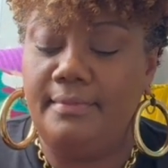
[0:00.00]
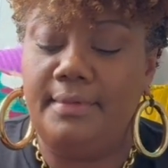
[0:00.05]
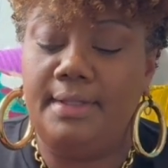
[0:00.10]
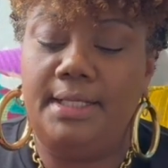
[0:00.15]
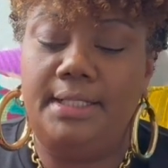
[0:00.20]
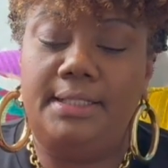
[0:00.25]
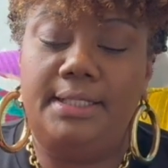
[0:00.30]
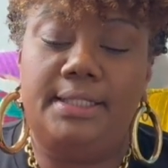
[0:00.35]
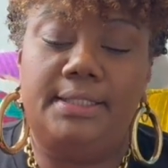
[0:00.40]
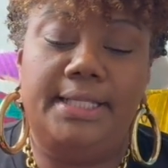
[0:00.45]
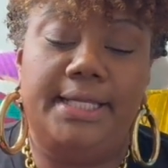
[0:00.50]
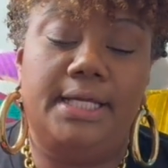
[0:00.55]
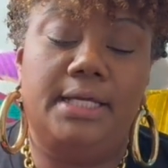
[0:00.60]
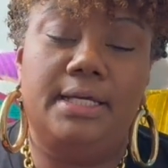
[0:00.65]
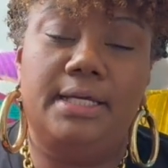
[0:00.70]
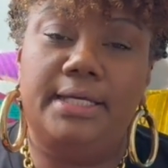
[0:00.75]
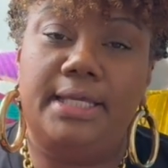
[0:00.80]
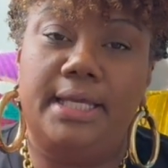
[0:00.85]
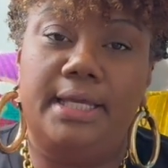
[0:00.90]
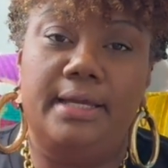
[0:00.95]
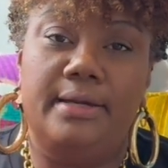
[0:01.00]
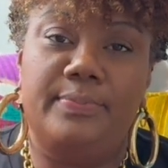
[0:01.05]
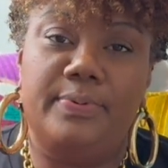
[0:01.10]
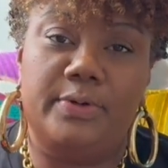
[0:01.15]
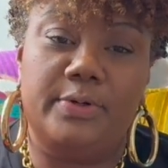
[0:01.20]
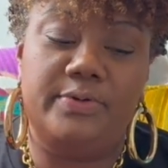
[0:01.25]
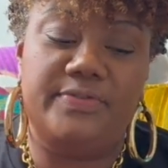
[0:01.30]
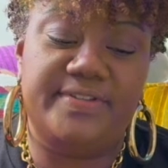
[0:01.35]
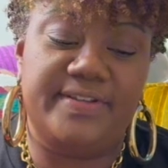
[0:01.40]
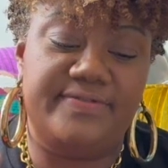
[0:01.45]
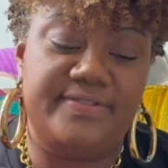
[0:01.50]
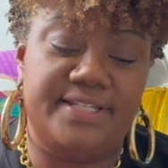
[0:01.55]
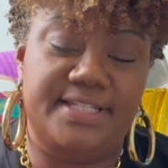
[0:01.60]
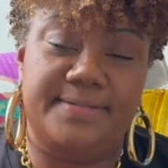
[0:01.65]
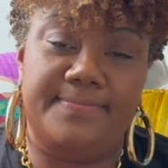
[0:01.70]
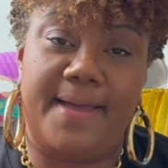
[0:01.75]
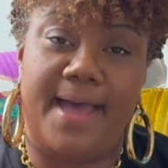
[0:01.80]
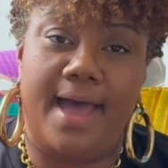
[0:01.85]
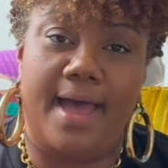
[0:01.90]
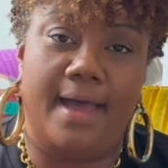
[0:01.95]
clearly Cookie approves of this
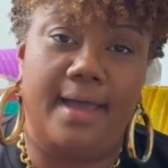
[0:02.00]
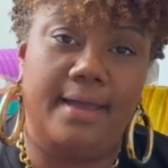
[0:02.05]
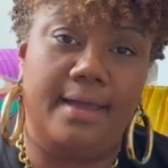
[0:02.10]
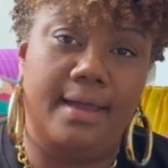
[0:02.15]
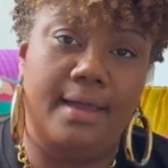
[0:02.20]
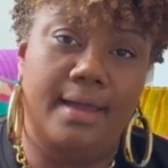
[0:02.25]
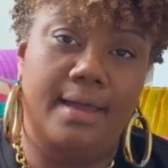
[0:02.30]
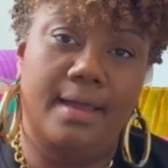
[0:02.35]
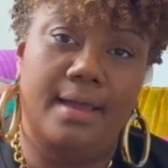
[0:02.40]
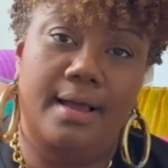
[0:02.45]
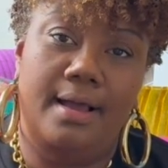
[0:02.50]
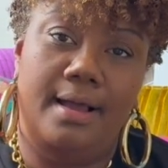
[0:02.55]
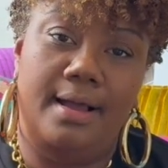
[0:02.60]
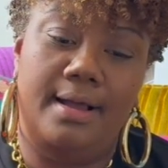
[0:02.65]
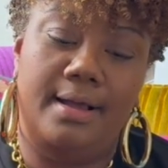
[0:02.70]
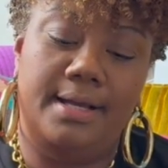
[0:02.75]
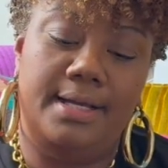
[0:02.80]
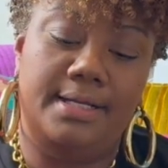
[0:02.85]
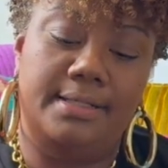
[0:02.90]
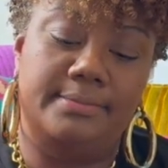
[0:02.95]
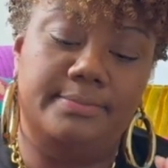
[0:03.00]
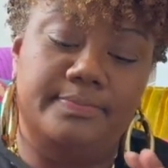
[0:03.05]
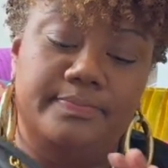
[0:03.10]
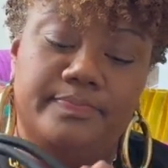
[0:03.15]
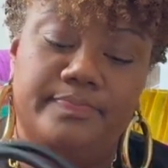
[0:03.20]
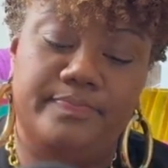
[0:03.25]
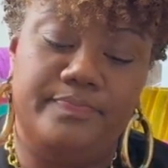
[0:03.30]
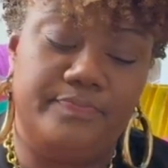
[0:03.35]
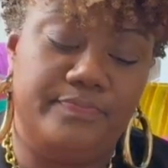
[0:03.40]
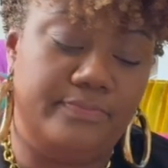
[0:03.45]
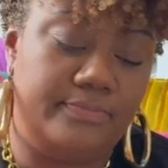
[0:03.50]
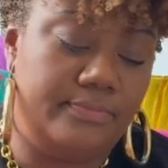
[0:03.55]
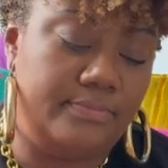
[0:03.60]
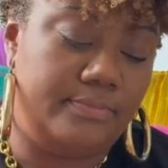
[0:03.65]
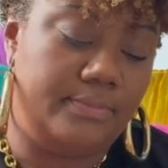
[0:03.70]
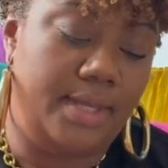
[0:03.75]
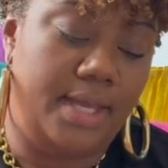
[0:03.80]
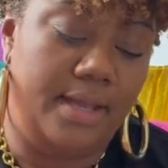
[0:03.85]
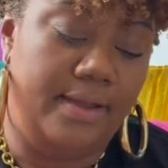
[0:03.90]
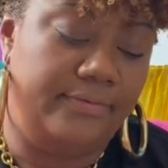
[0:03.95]
bag. Um
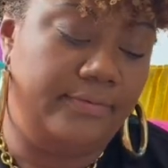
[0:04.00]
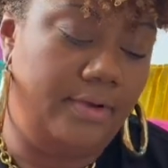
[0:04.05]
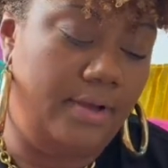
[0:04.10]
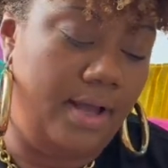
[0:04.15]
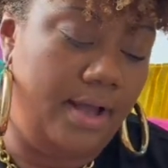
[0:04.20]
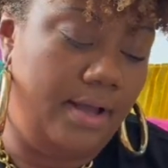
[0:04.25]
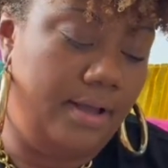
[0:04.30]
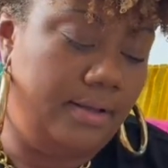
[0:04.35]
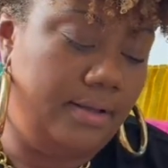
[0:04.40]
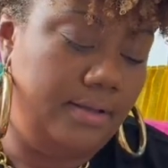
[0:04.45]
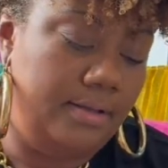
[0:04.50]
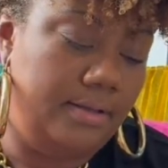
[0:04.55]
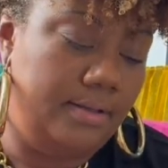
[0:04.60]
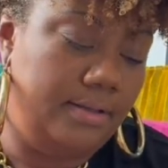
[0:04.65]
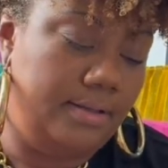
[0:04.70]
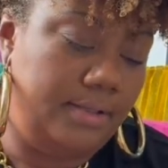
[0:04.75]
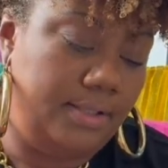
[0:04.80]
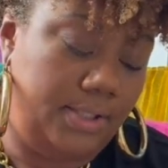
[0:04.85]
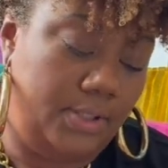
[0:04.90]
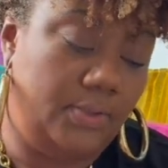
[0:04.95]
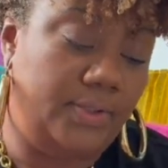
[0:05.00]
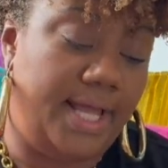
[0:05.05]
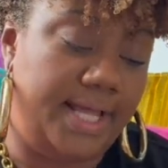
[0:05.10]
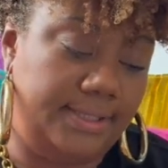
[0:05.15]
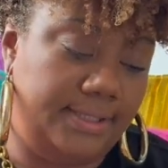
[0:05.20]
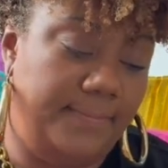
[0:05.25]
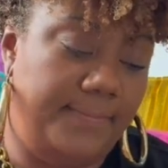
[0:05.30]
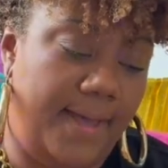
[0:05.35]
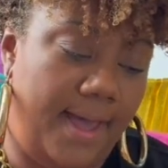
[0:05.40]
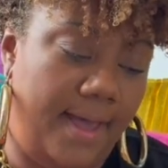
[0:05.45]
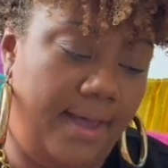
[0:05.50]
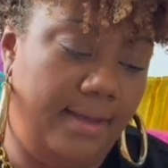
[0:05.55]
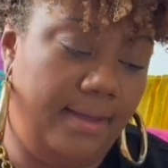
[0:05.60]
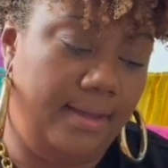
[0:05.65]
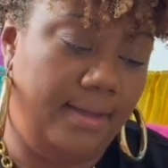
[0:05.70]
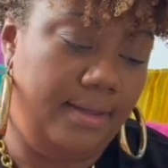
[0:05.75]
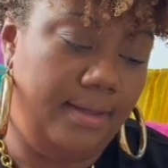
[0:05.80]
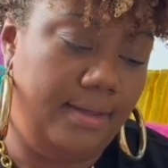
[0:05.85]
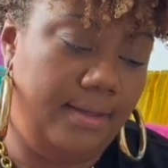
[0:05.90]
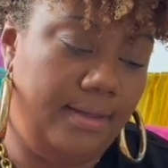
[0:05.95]
I've You like the bag?
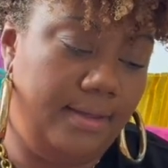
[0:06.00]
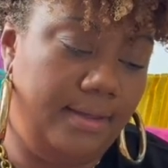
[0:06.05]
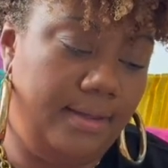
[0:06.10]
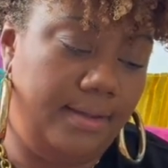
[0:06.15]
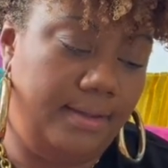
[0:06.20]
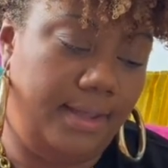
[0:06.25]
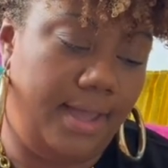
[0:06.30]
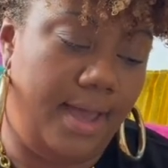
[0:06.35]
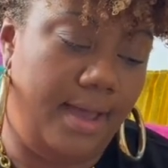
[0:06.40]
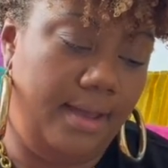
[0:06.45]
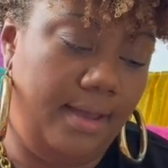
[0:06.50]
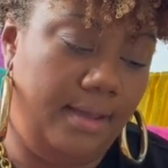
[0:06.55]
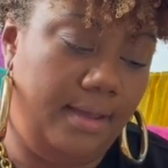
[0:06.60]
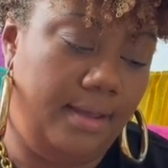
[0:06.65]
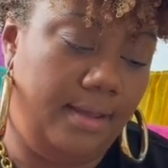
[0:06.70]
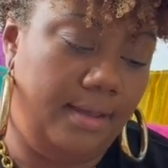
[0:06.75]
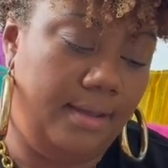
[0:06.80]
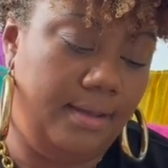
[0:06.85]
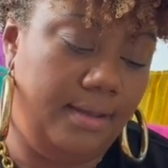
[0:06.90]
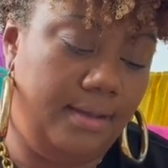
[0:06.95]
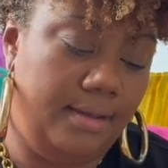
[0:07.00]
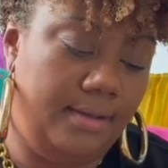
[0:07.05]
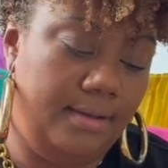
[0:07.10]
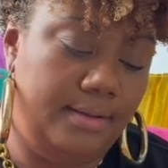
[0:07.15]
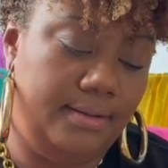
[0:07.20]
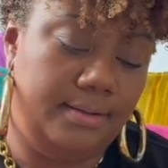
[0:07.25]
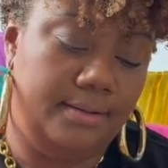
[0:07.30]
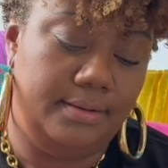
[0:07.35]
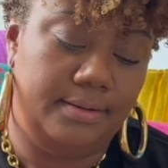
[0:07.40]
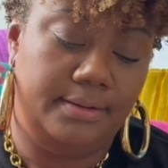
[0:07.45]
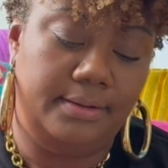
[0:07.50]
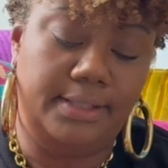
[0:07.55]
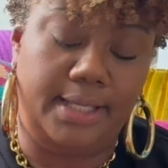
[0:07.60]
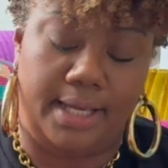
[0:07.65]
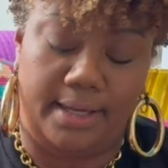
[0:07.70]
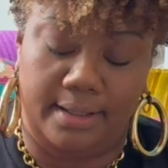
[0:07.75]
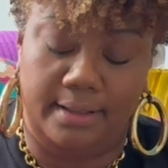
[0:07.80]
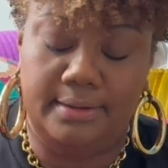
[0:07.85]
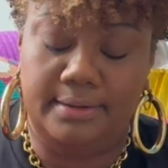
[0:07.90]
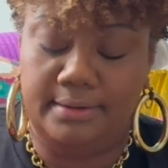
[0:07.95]
Yeah? Yeah.
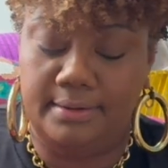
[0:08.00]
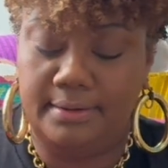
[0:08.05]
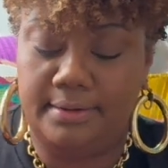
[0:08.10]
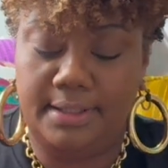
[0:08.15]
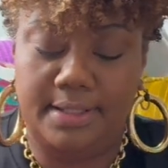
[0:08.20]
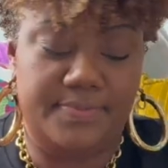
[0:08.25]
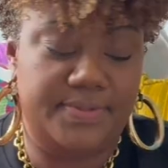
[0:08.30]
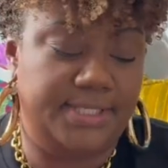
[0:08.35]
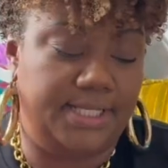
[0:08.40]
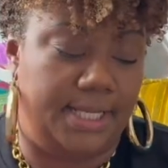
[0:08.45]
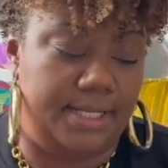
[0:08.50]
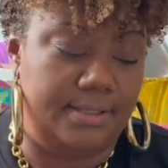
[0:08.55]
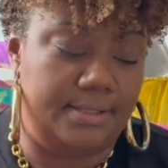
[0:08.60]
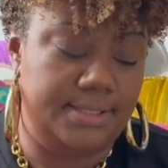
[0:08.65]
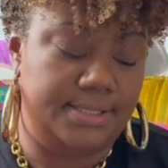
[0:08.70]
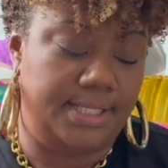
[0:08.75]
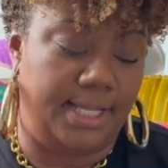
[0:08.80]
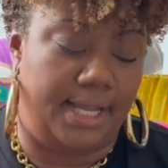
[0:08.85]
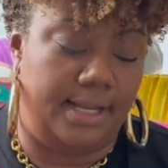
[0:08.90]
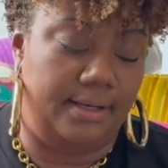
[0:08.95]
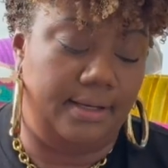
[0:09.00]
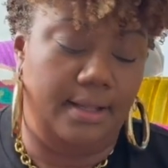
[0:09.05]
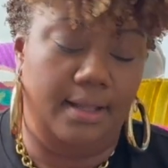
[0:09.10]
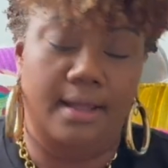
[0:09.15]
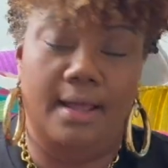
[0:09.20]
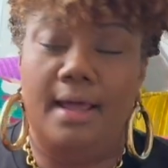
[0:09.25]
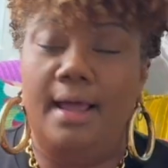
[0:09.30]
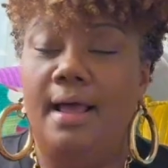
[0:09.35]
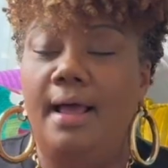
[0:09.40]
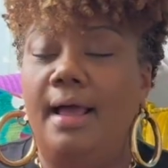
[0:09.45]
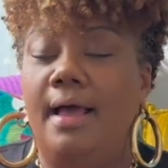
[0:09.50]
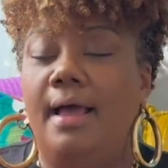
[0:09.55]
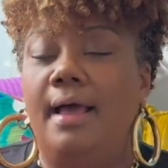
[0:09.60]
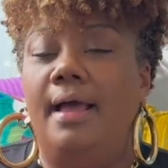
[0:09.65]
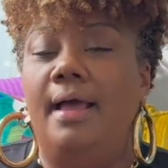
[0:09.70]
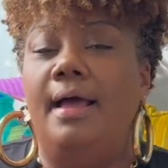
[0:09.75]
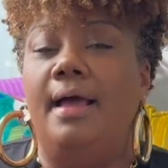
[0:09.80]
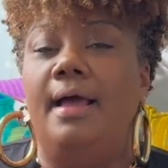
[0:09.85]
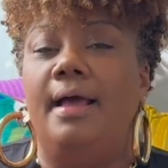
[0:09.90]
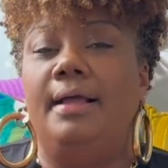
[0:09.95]
Come sit.
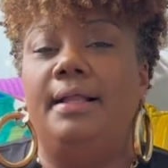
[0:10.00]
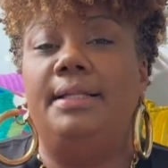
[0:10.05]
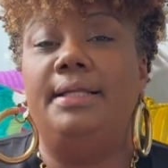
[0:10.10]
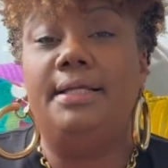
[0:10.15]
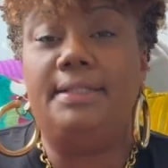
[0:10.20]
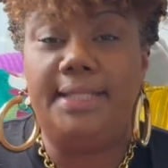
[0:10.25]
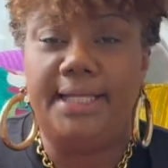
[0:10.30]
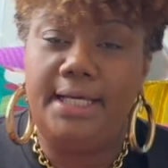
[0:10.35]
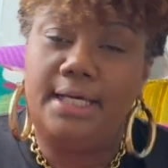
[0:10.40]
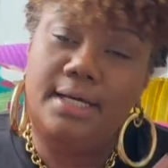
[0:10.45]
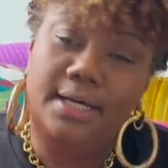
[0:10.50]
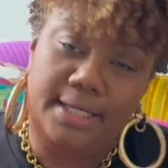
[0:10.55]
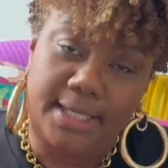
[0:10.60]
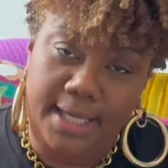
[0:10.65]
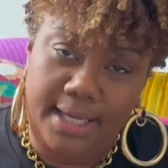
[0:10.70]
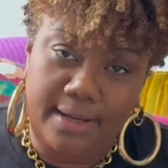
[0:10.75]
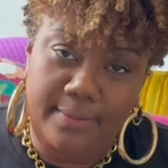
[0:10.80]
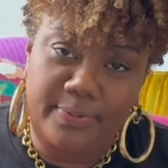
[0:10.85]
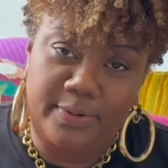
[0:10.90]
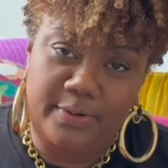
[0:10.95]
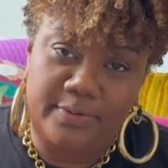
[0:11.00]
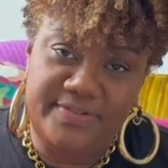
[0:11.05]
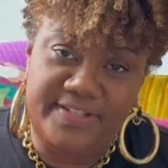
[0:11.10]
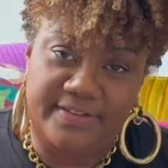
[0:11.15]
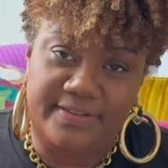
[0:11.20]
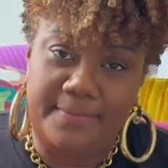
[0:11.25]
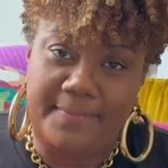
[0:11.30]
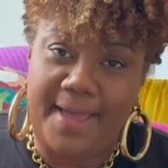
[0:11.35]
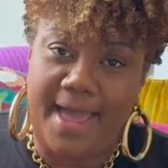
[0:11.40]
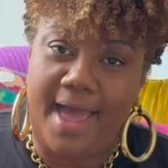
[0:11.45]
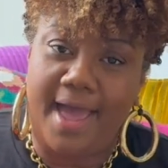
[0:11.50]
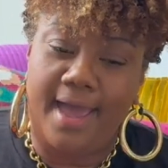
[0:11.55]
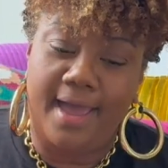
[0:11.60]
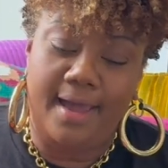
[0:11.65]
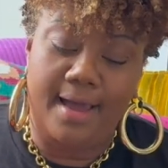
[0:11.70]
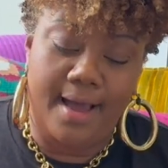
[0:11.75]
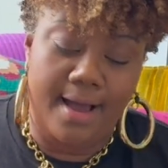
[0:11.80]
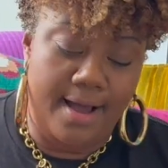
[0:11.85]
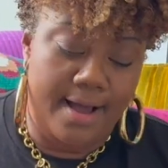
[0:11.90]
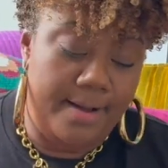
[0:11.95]
Clearly Cookie approves of the
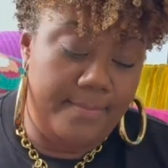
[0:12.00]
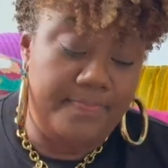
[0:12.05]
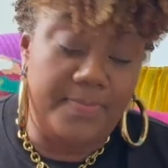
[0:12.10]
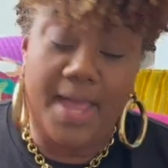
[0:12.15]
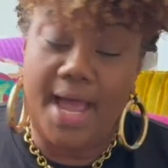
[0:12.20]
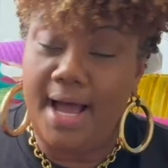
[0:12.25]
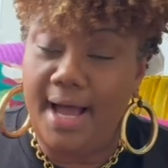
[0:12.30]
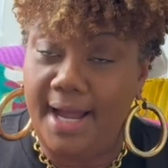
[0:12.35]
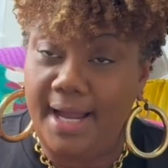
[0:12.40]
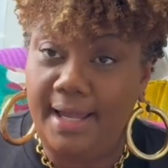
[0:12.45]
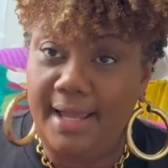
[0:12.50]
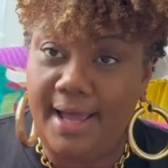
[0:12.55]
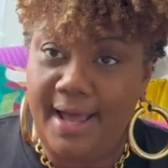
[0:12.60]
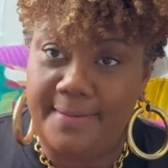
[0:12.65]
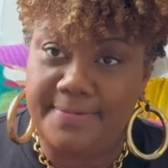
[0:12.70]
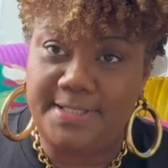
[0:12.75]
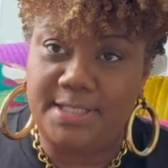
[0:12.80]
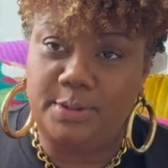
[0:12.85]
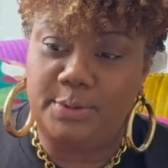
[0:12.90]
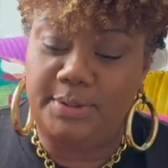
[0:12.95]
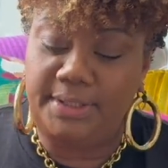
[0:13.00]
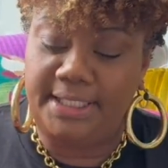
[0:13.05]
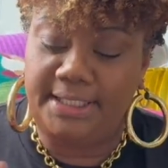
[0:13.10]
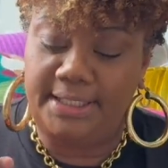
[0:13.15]
bag. I absolutely